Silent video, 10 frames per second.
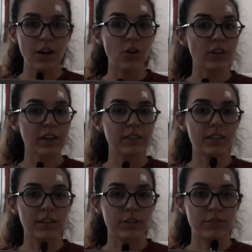Okay,
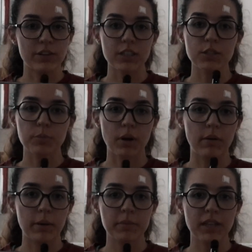the first
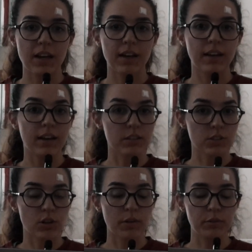problem that I
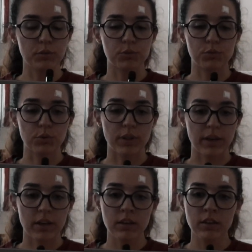solved
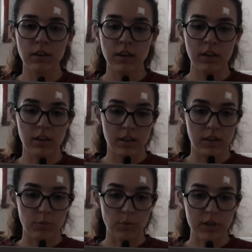today
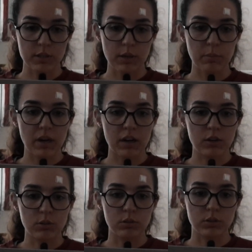was
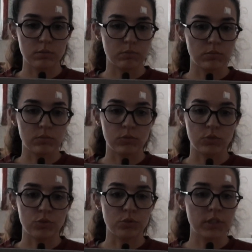about
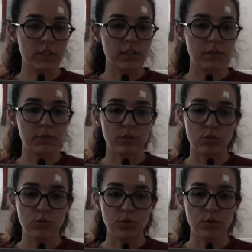you receive
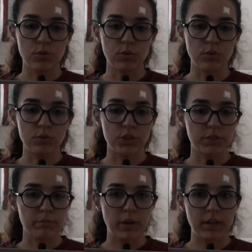2 gene
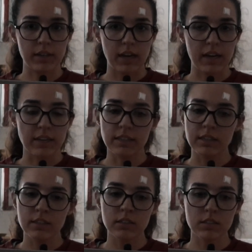bank
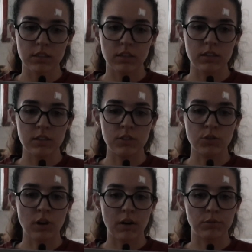IDs and you
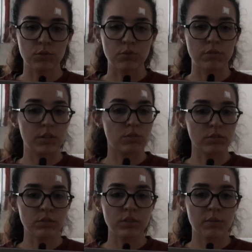have to
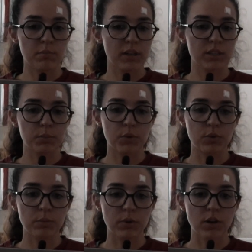return the
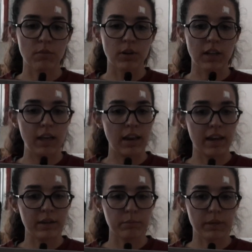maximum global
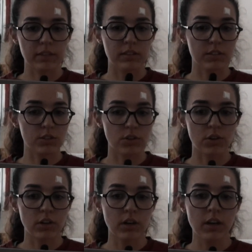alignment
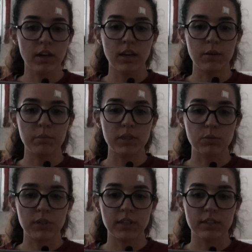score
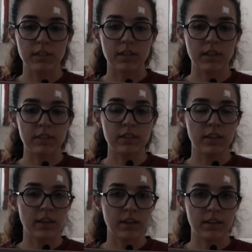between the
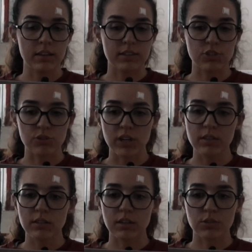DNA
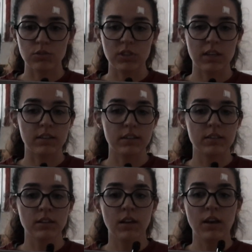strings associated
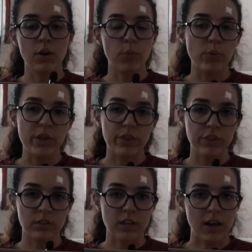with
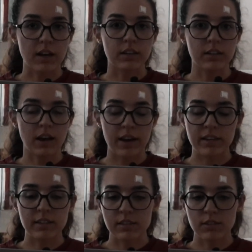that
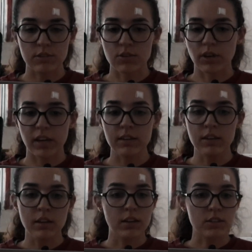IDs, okay?
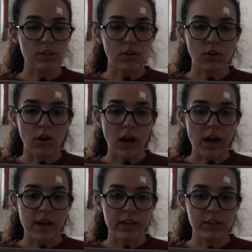So
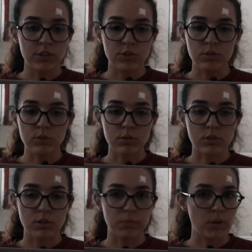I
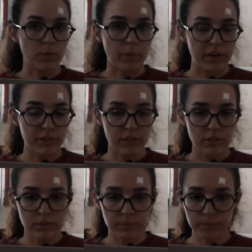used
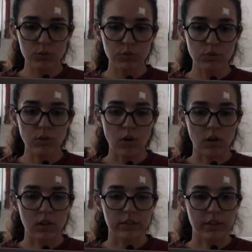BioPython to do
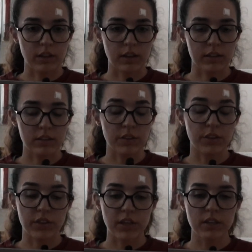all the
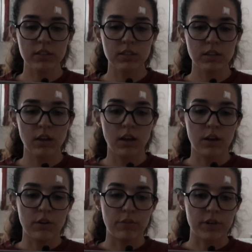things.
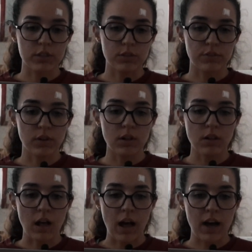First of all,
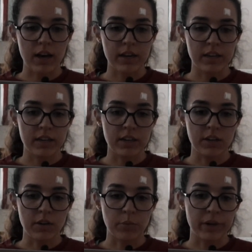
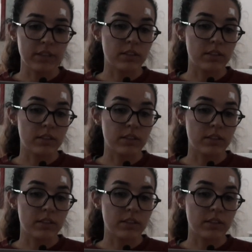I read